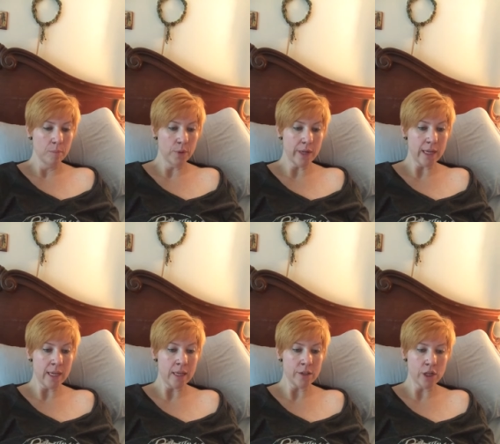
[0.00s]

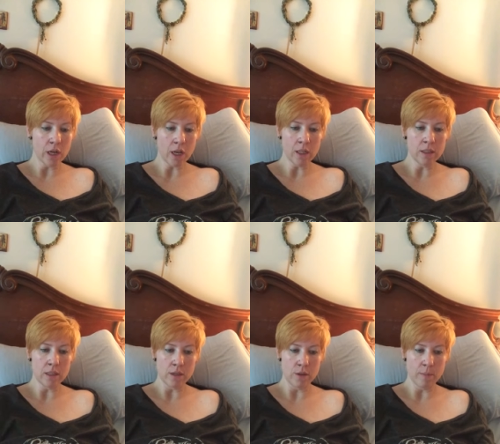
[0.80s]
Bree, she called
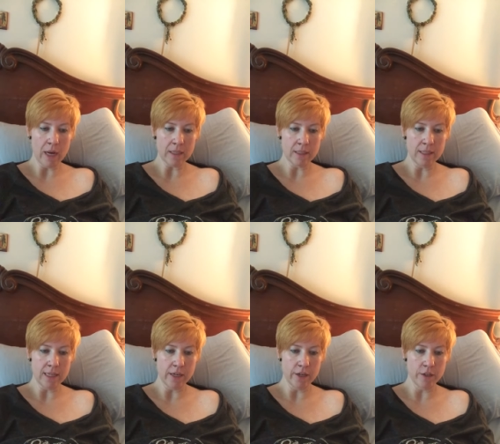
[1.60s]
to the Boston
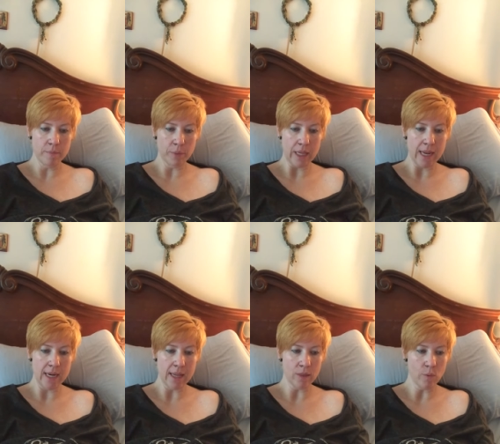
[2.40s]
Terrier
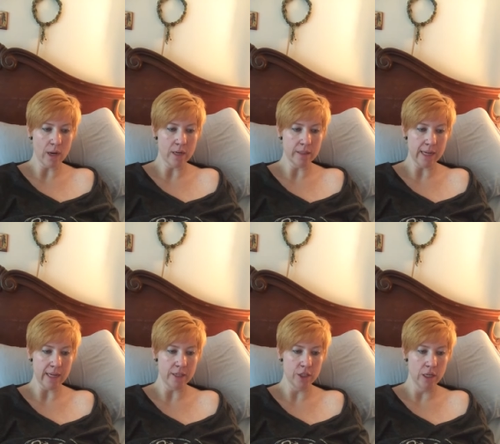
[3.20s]
playing at the water's
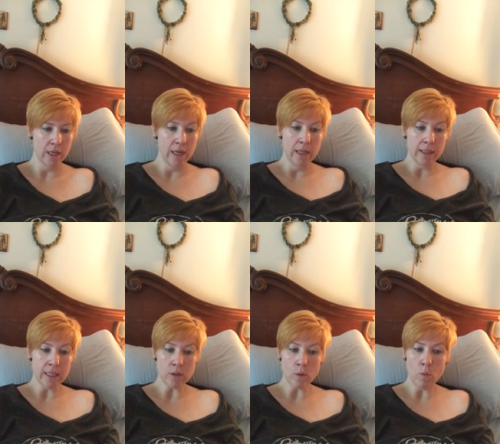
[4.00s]
edge.
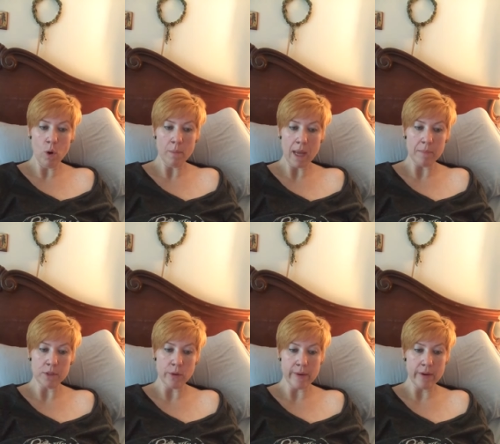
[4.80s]
Let's go warm up
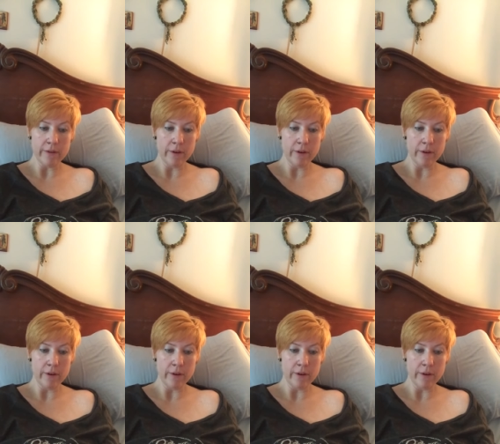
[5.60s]
so I can